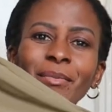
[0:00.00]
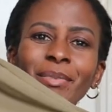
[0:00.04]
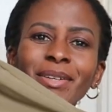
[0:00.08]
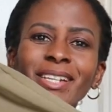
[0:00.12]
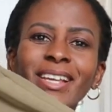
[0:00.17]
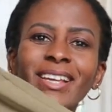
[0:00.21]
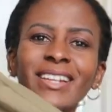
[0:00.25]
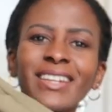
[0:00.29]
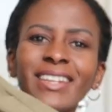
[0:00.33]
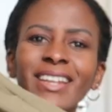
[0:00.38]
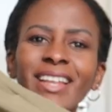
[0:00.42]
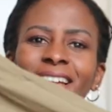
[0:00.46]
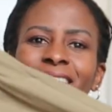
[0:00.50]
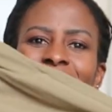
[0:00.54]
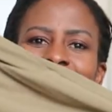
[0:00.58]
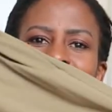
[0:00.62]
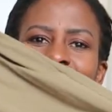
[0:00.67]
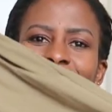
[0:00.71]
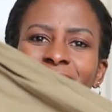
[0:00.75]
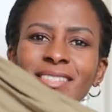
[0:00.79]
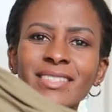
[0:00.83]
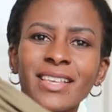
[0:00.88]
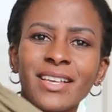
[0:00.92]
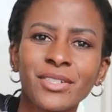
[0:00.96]
but I like
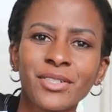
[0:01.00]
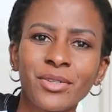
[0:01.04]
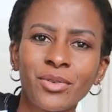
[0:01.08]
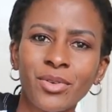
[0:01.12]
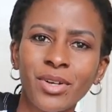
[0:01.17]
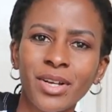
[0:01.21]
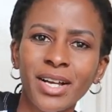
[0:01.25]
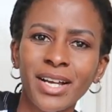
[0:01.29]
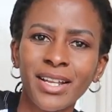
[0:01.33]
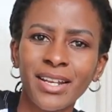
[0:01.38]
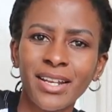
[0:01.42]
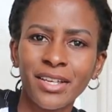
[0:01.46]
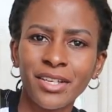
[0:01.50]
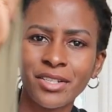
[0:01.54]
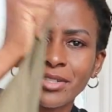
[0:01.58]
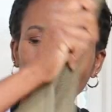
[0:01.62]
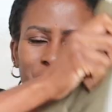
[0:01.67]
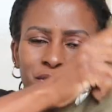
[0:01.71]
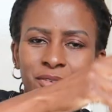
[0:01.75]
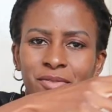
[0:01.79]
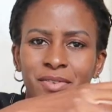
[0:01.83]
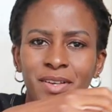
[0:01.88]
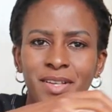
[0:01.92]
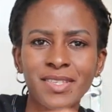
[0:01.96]
the subtle color it
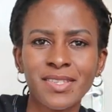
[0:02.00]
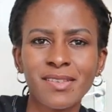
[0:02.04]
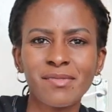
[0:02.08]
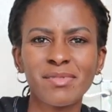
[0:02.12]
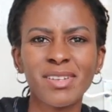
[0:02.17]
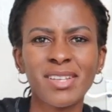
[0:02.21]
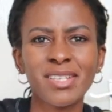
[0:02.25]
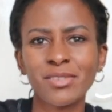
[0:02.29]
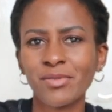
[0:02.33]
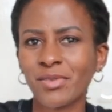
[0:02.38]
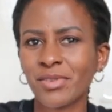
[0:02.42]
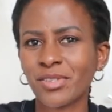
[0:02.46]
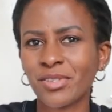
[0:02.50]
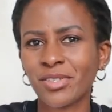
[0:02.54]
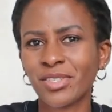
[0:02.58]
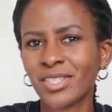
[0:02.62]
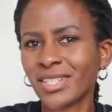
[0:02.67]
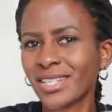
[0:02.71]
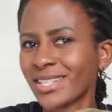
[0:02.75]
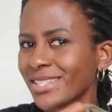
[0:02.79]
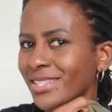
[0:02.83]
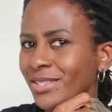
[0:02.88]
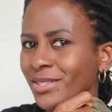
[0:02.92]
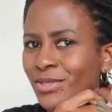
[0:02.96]
offers sometimes when you
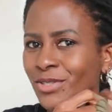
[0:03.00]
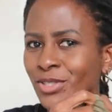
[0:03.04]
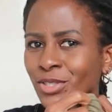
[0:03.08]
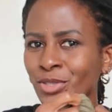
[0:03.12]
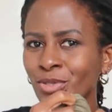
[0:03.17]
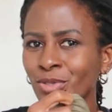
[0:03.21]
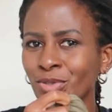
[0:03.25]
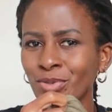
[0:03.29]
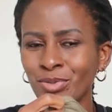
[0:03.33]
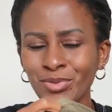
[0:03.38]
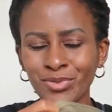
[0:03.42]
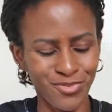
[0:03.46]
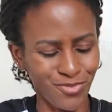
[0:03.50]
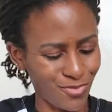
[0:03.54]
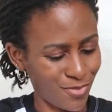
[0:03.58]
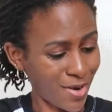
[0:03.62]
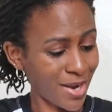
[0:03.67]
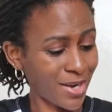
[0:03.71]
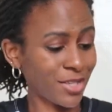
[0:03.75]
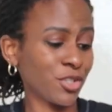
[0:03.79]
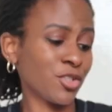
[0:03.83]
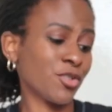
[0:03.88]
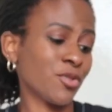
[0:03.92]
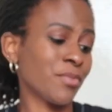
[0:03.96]
just
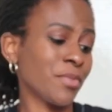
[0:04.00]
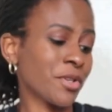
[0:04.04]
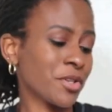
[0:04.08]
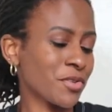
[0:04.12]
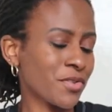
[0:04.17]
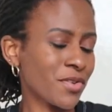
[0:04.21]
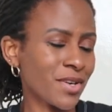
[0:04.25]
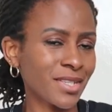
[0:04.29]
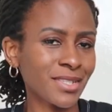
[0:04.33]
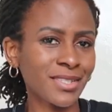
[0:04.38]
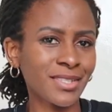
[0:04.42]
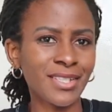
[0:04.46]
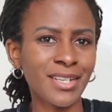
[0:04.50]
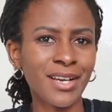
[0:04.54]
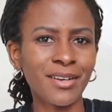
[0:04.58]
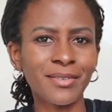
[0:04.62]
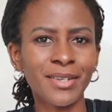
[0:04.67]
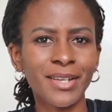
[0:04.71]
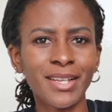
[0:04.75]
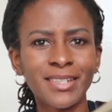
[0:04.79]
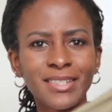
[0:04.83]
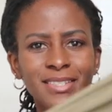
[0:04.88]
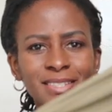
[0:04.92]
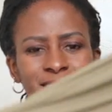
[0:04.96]
want to be dressed down. And